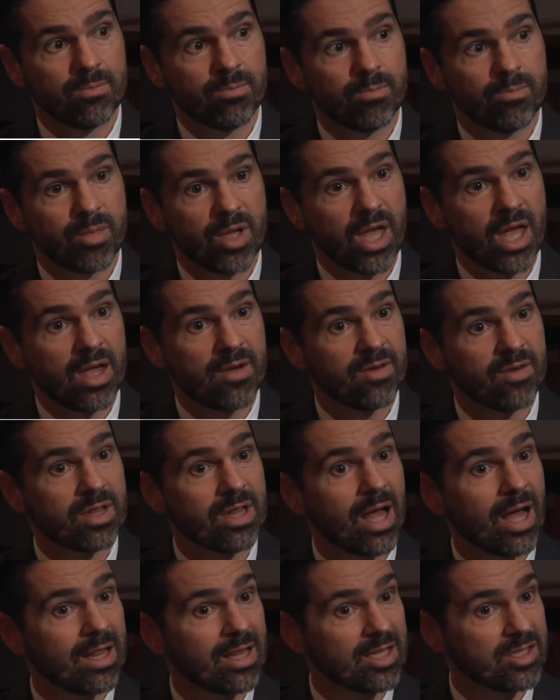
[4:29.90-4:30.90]
behave a
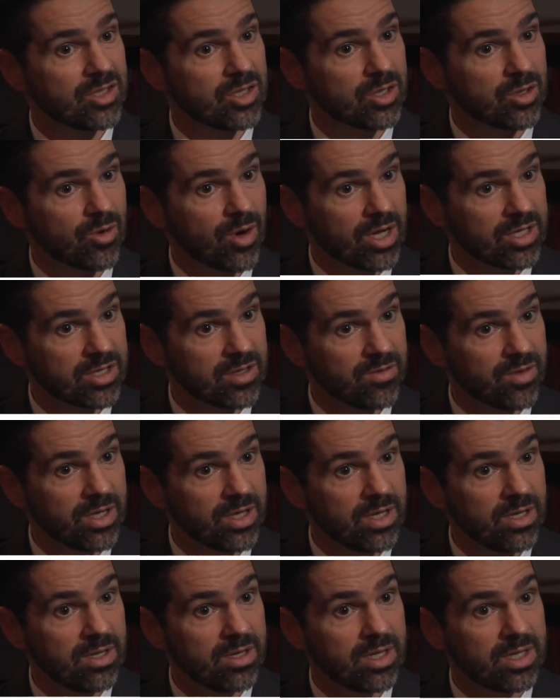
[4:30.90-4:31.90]
lot less aggressively.
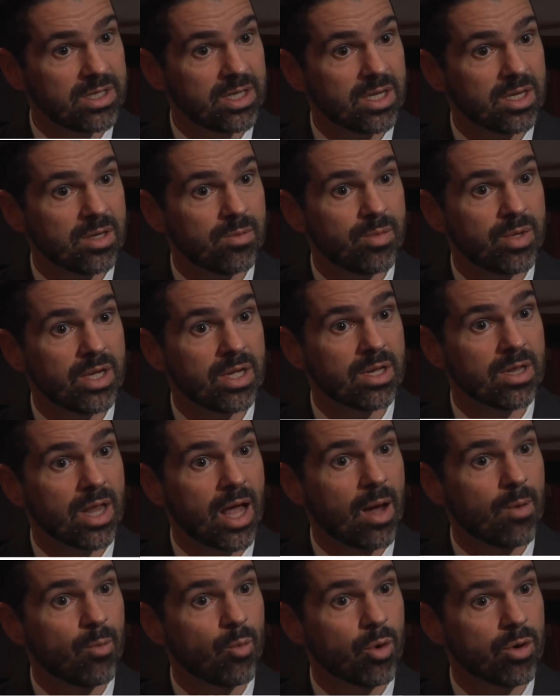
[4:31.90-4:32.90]
They tend to be a
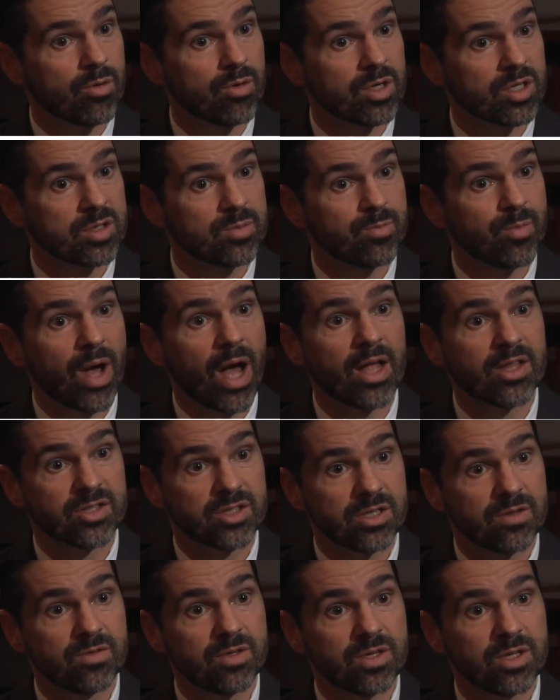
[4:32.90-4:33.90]
lot more
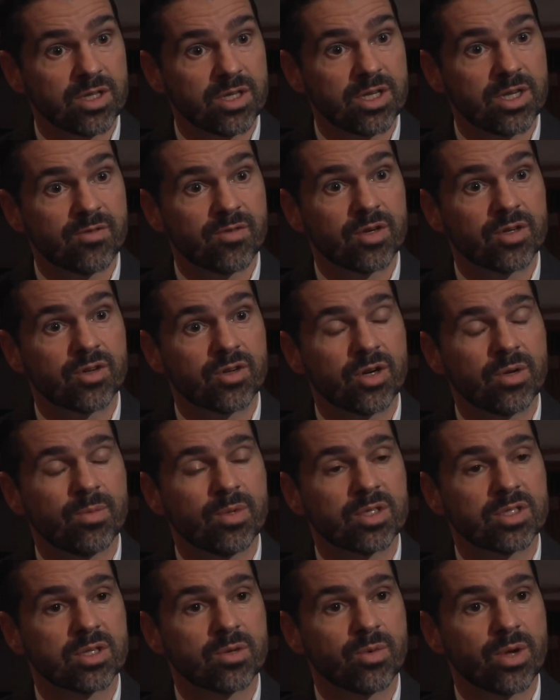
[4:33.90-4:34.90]
responsive to the different
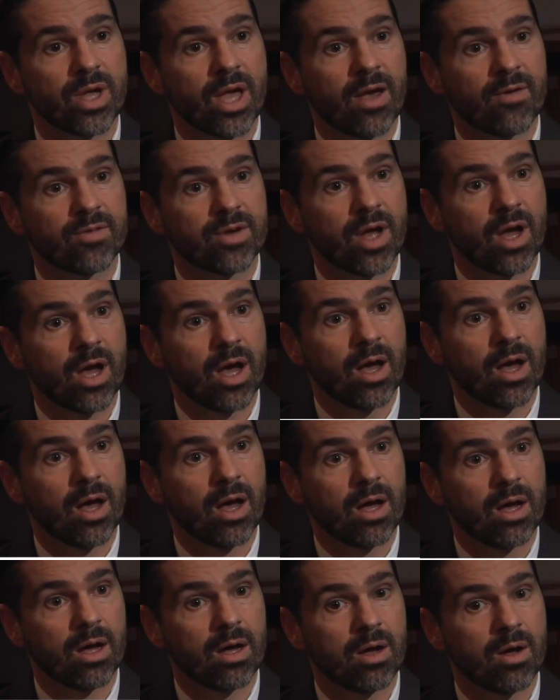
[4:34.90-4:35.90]
treatments that we have to
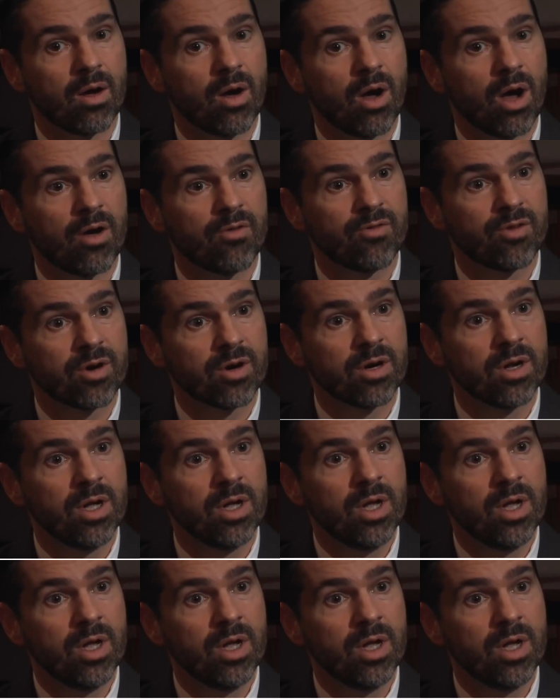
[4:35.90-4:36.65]
offer,